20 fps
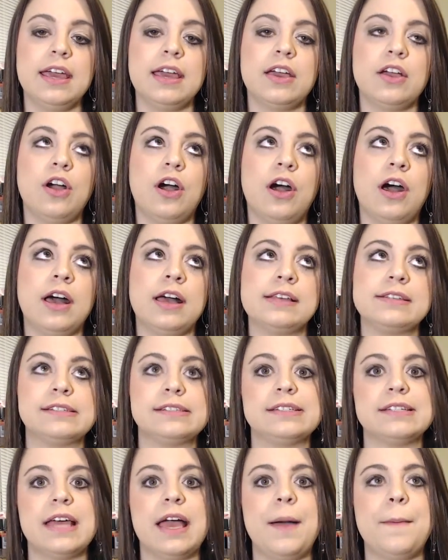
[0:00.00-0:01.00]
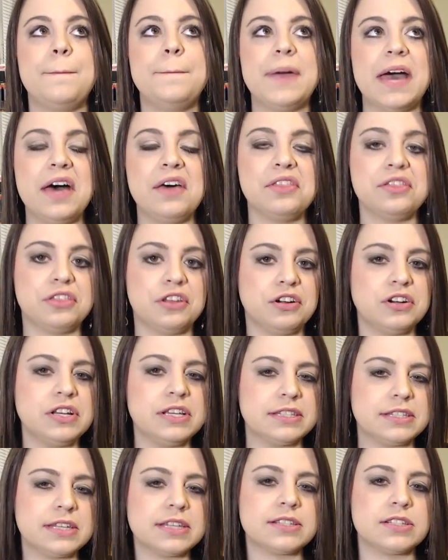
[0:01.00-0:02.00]
cost about
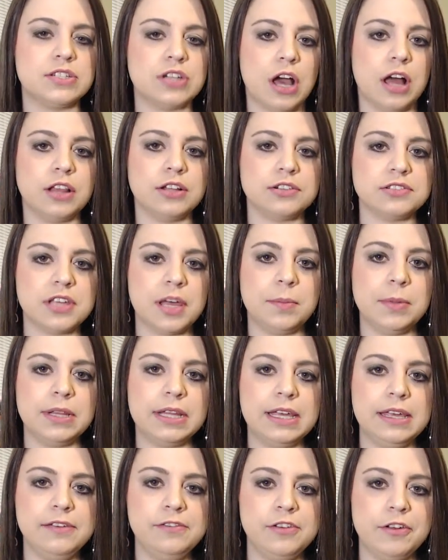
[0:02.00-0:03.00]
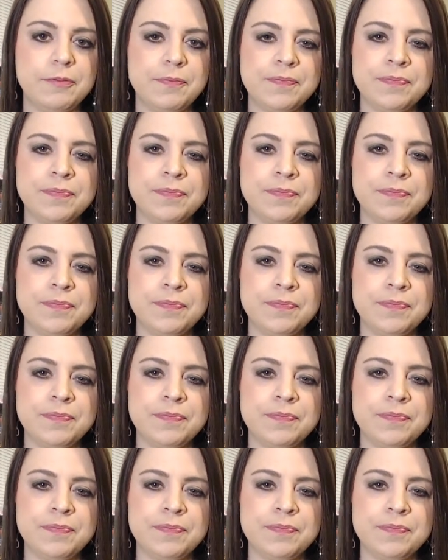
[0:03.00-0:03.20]
$36, I believe.